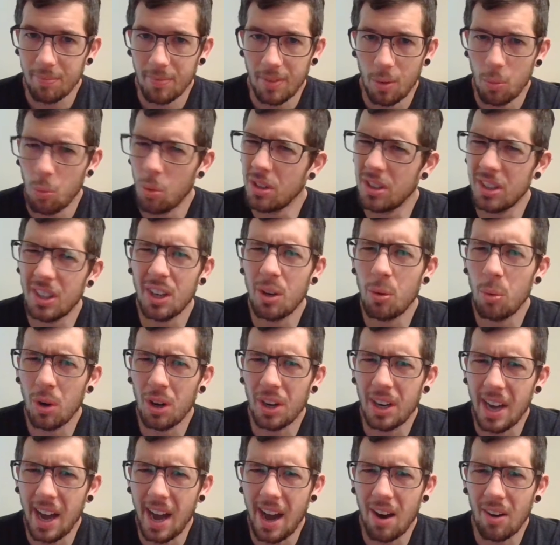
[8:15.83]
going to
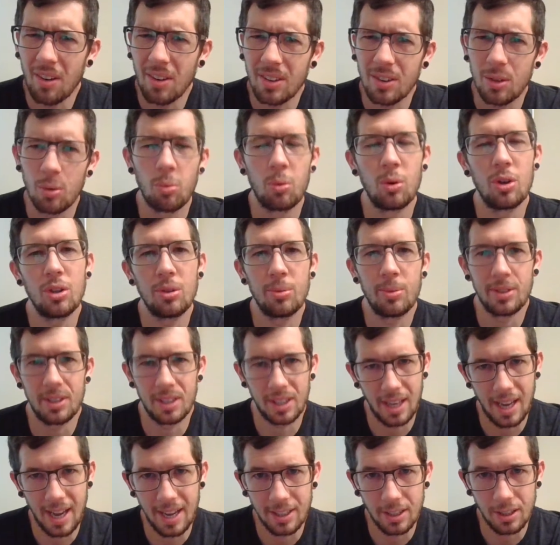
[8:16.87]
work out. The world was
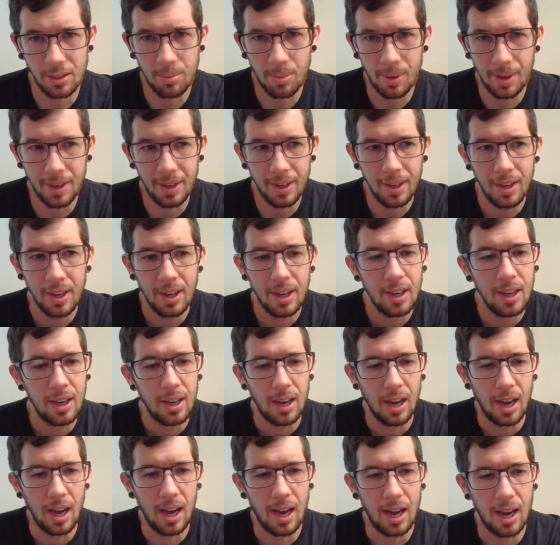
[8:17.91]
against me.
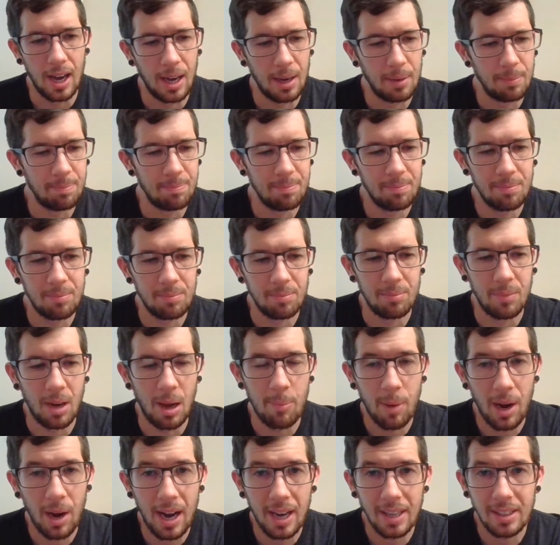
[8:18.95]
My
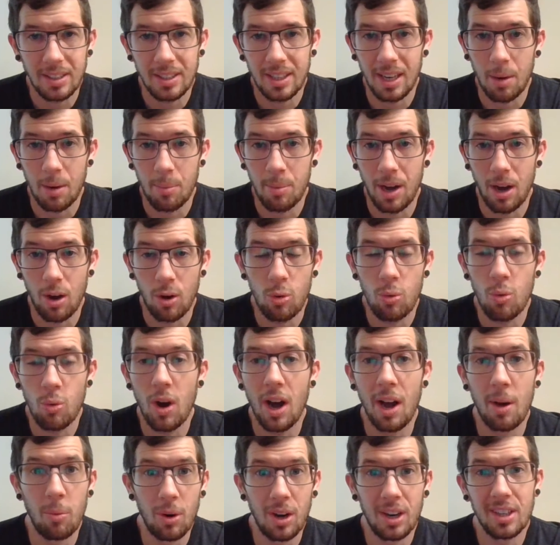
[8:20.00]
mindset about who
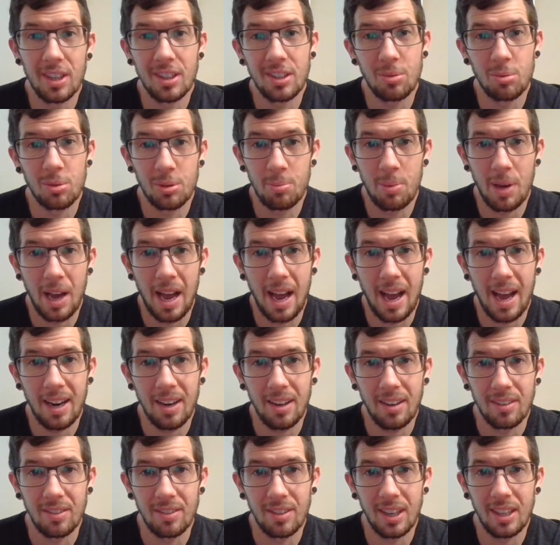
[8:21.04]
I was bad,
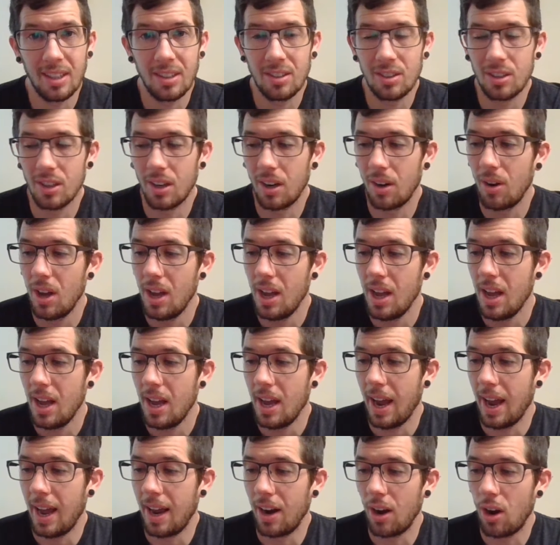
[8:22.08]
right? So,
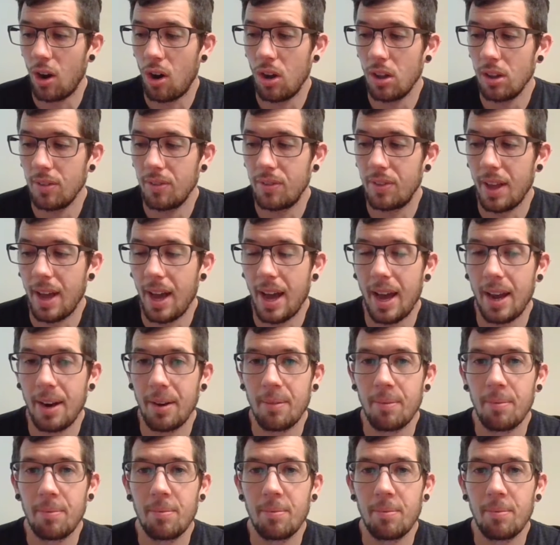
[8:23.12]
and all of that